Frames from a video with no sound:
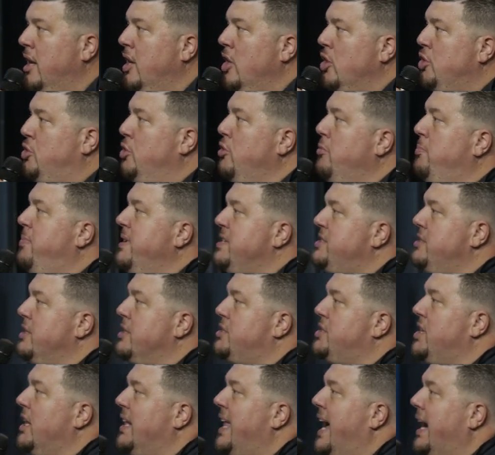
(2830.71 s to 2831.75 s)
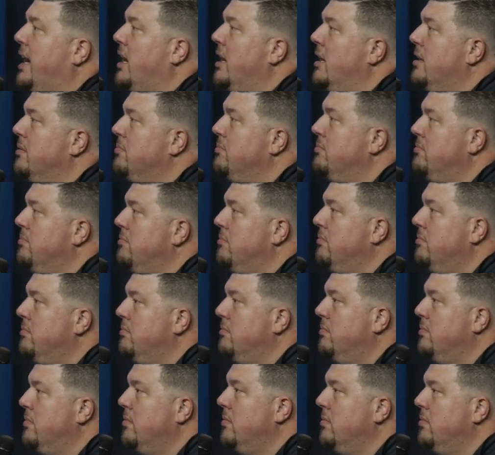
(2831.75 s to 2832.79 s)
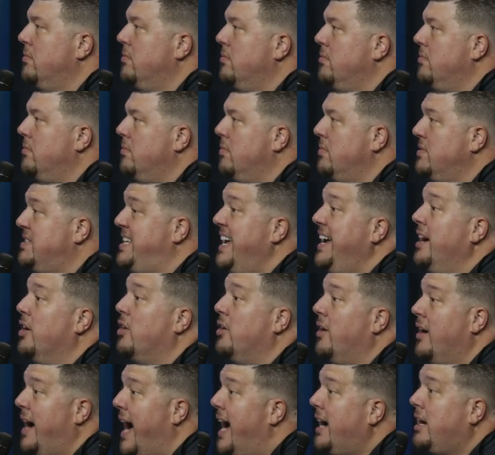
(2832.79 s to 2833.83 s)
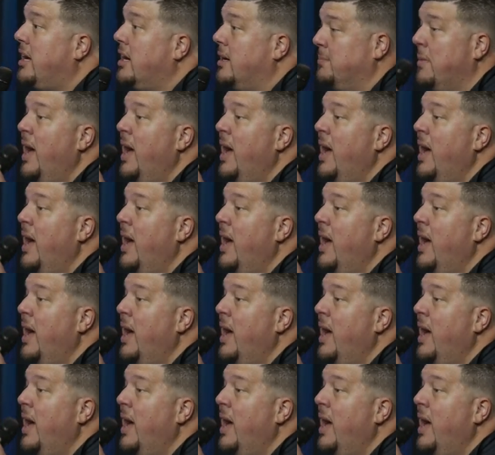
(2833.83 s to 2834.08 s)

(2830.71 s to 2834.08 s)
do business till I come. Till I come,